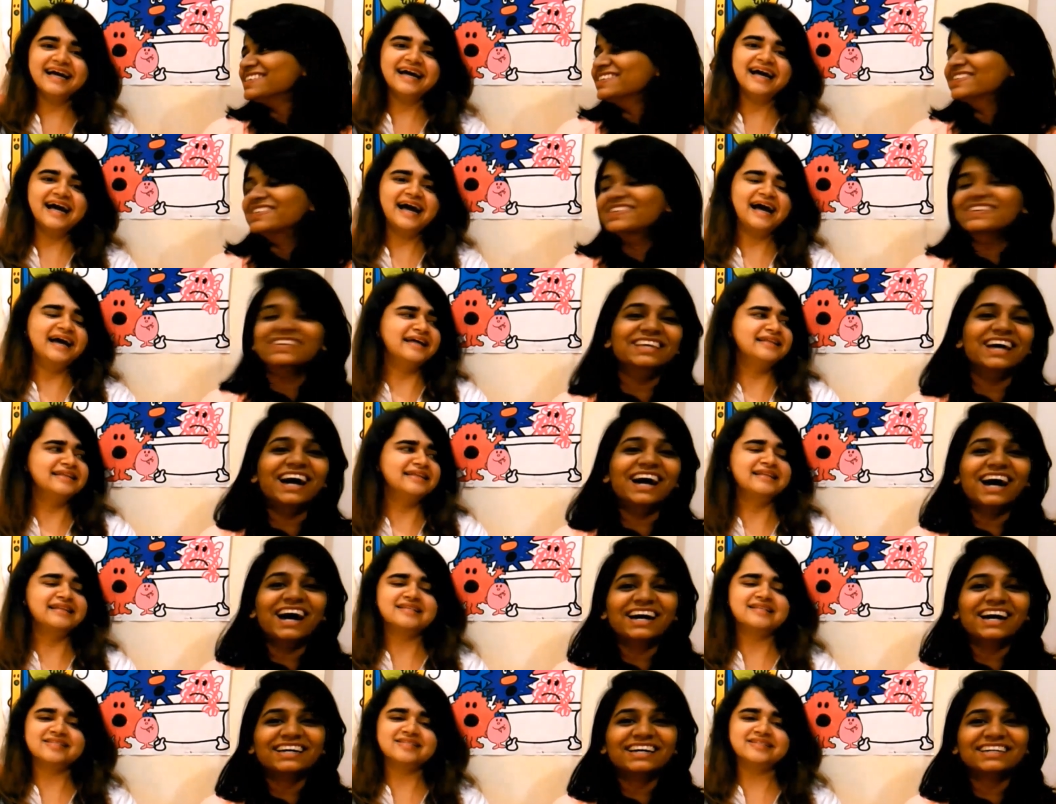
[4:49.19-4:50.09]
Speaker 1: so And yeah. I
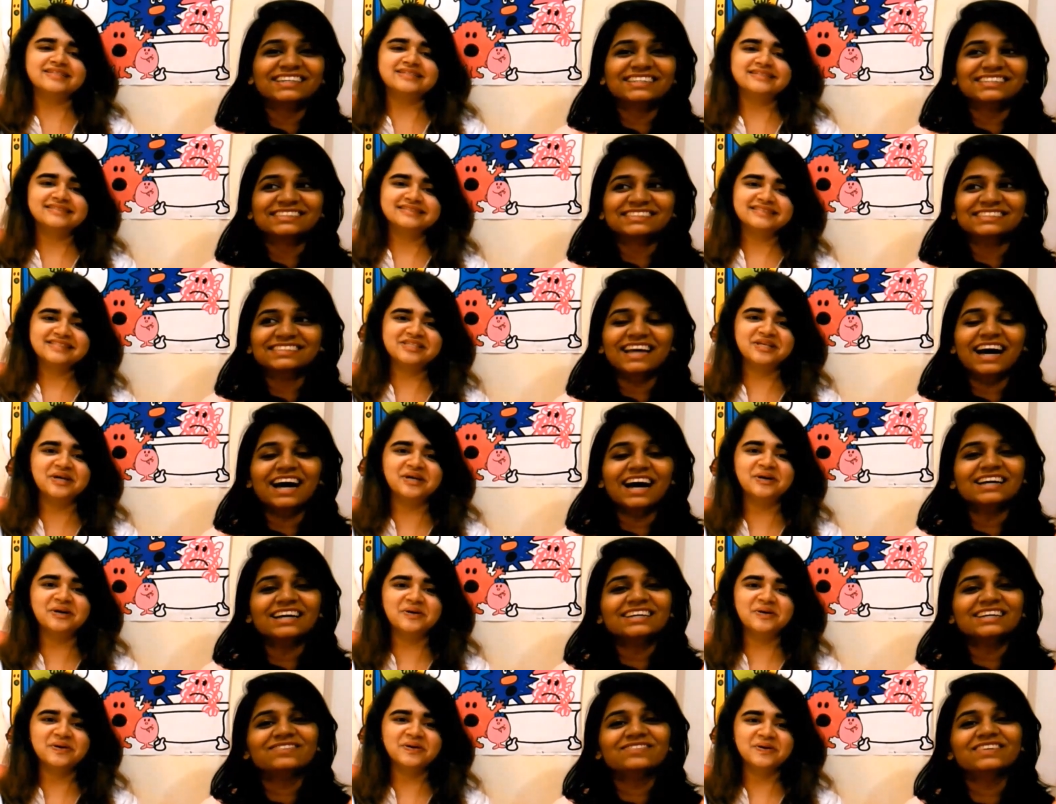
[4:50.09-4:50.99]
think that's it. Yeah.
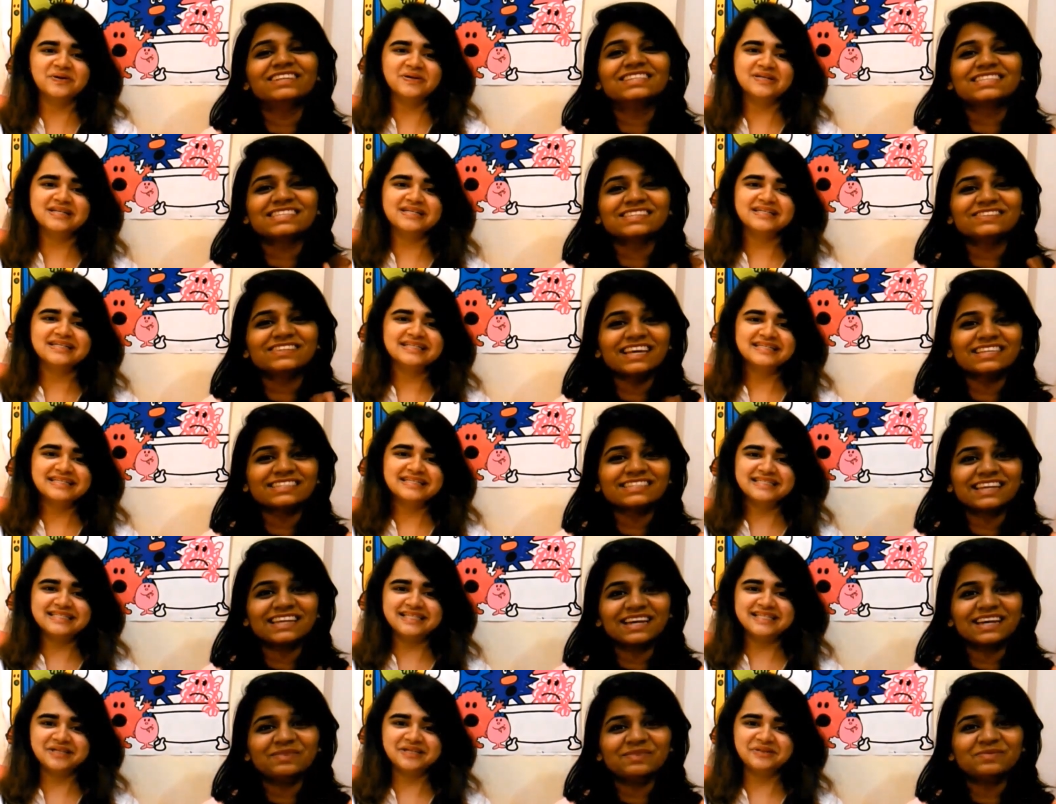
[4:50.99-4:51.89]
So we'll see you
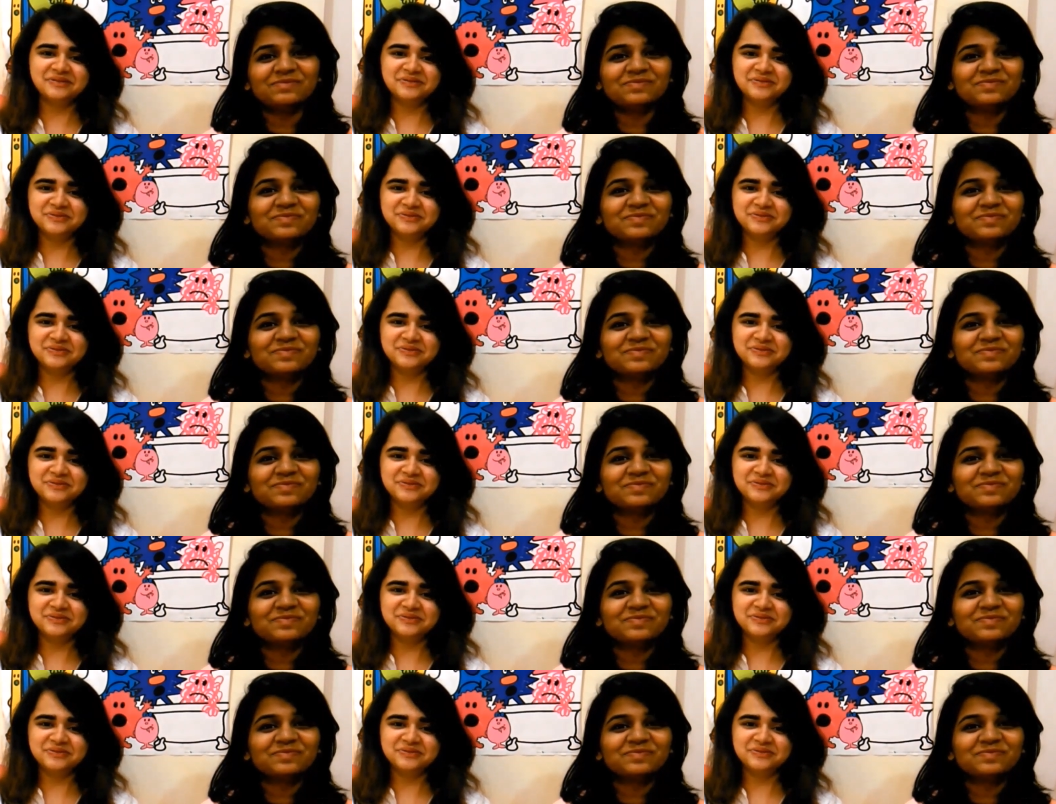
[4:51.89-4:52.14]
next time.